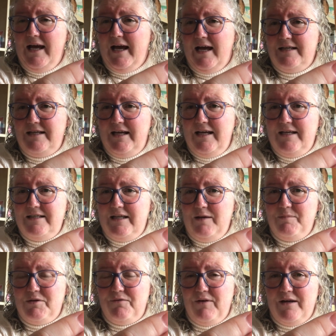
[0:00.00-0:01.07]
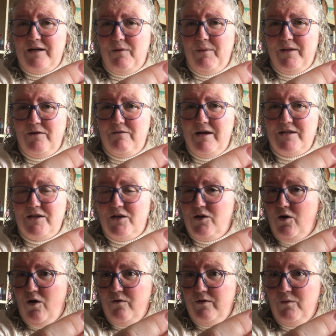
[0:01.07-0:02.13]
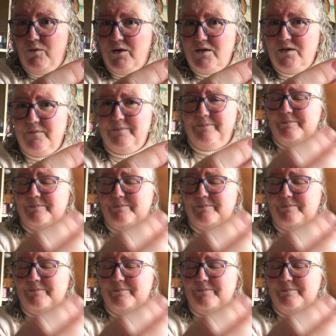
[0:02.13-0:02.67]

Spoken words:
and digging deep to find out where the rest of the coffin was.